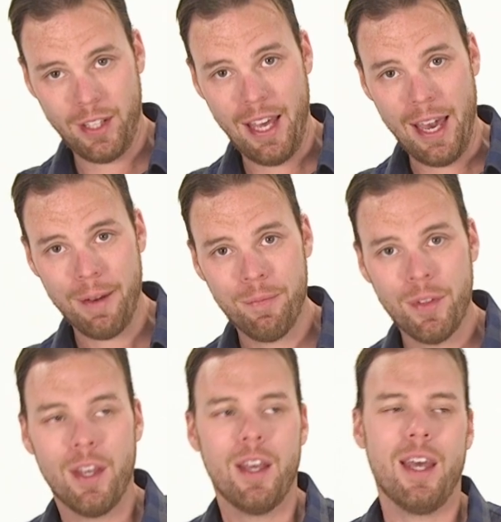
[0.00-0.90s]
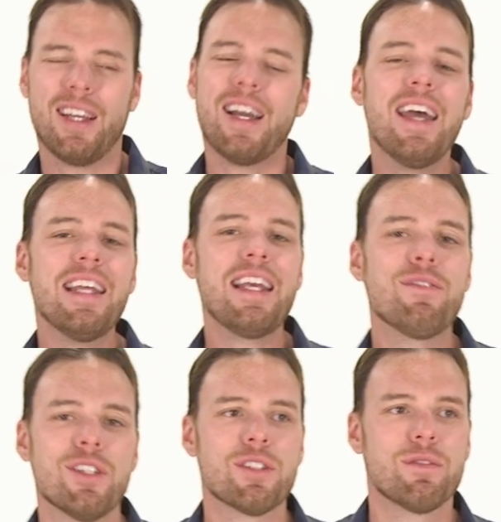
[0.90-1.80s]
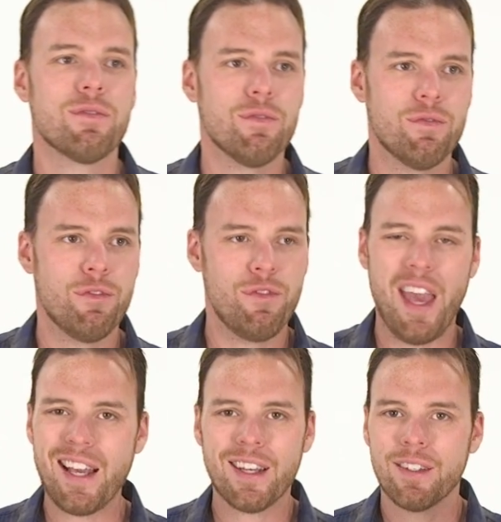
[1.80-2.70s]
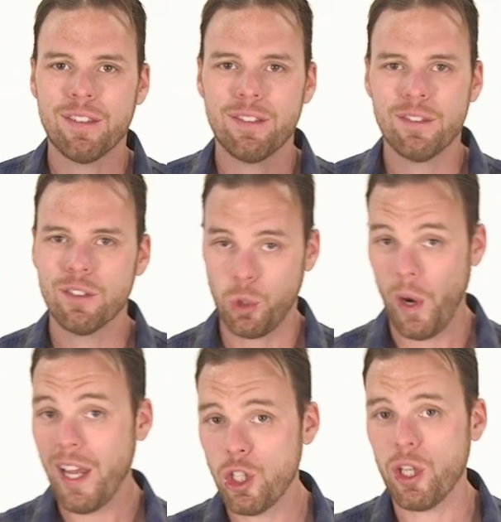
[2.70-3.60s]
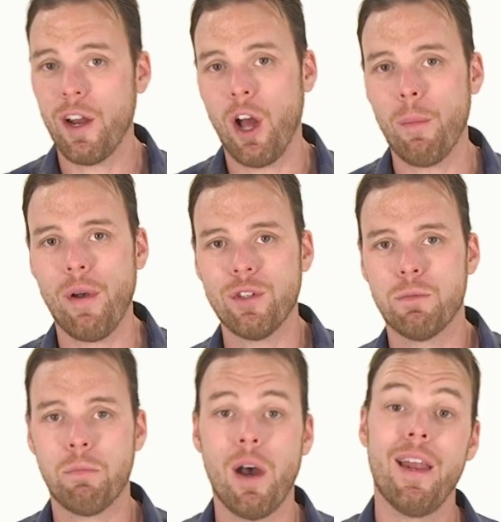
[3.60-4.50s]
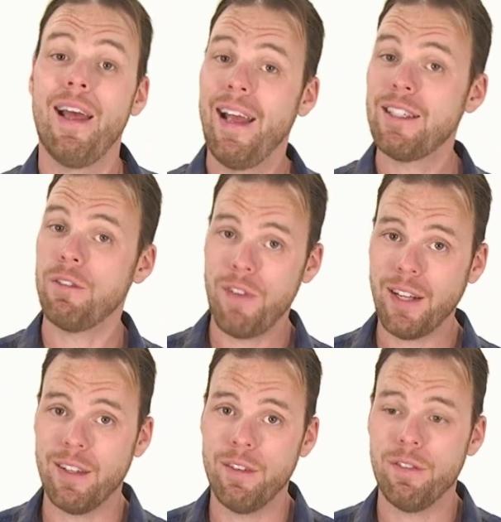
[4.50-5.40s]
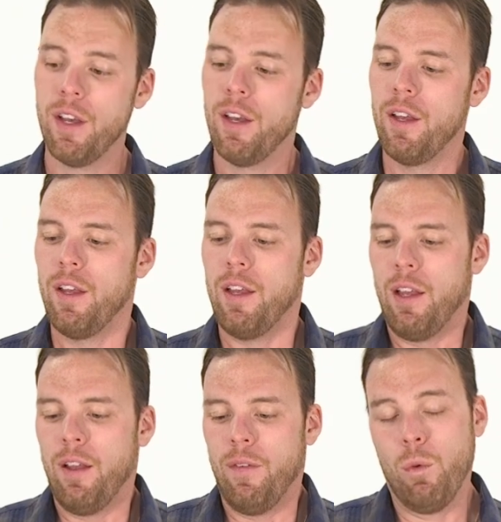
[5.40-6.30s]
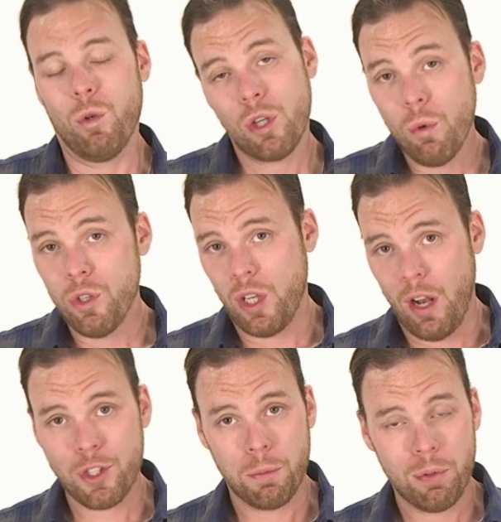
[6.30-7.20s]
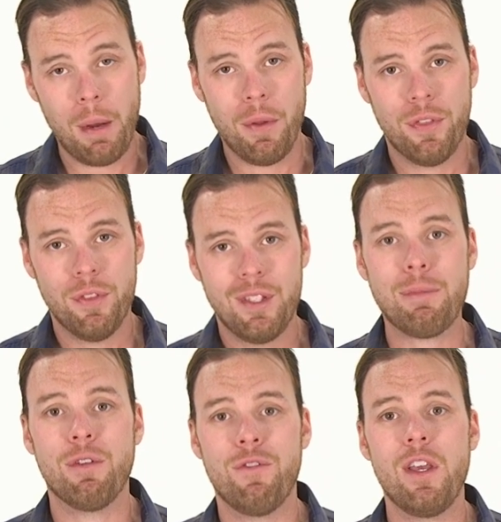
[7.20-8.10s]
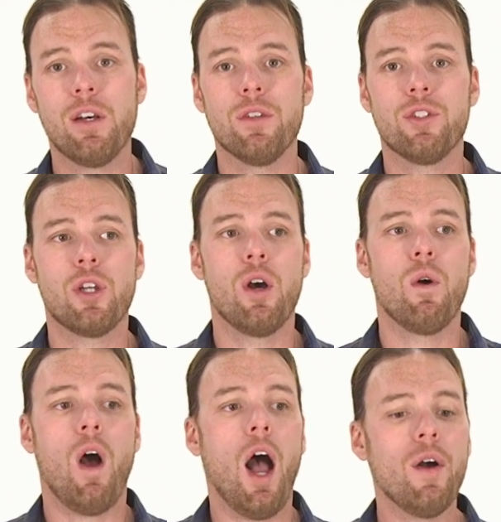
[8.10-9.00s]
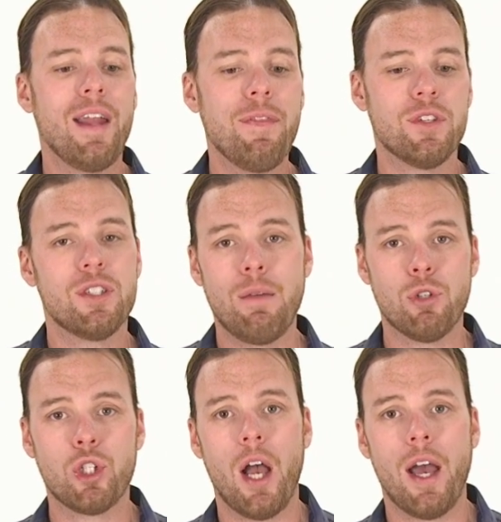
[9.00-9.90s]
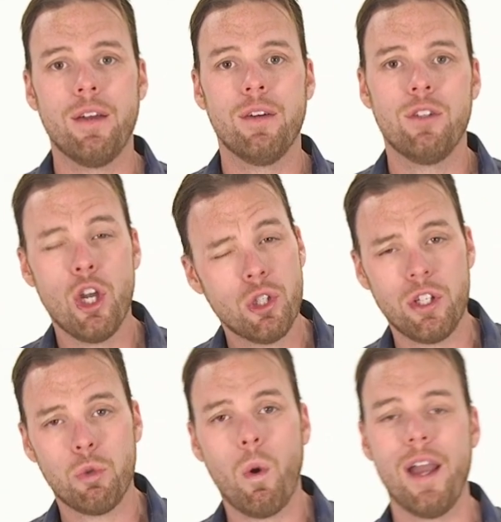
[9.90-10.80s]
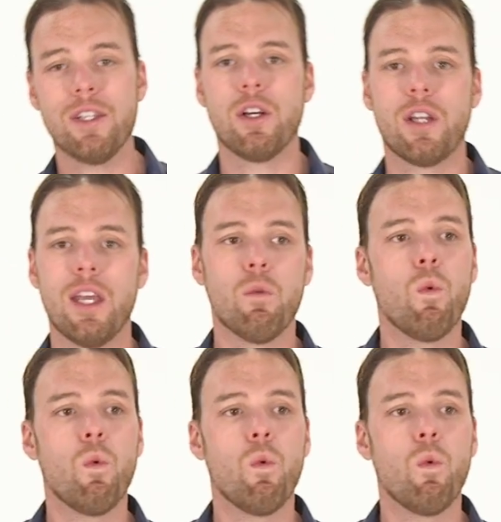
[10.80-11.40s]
like that. And it kind of gives this fake crane shot almost, but it's effective. And what's cool is you can also play with depth of field, so I'll get the same shot usually twice. I'll get it